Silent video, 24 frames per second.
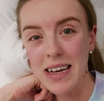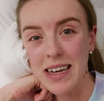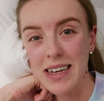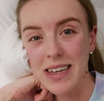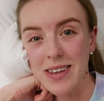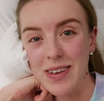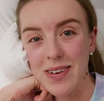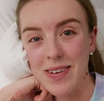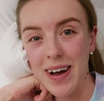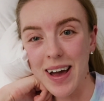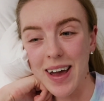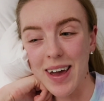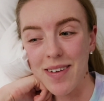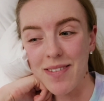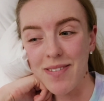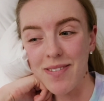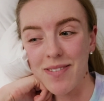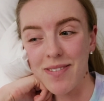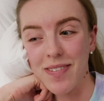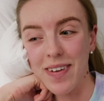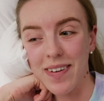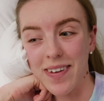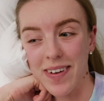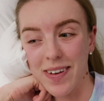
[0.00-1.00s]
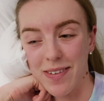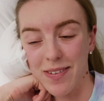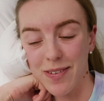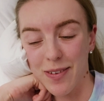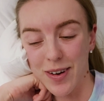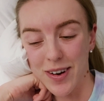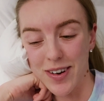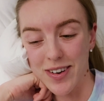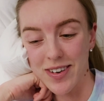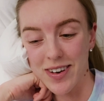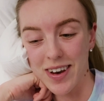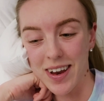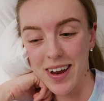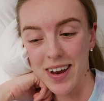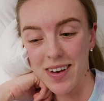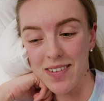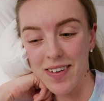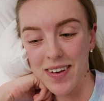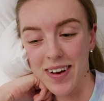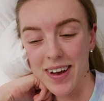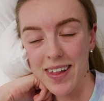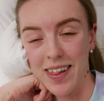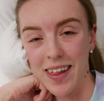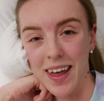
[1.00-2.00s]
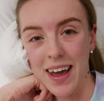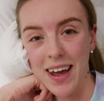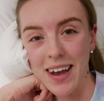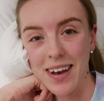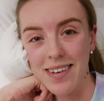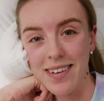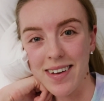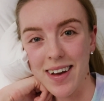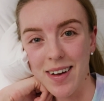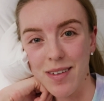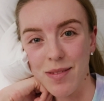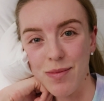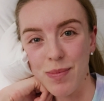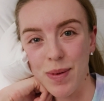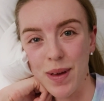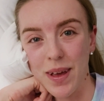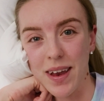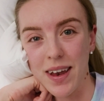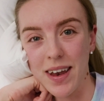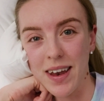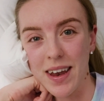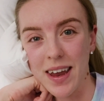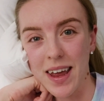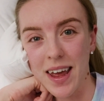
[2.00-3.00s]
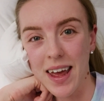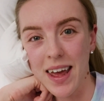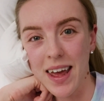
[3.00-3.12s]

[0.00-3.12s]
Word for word: So I am very fortunate and very glad to have been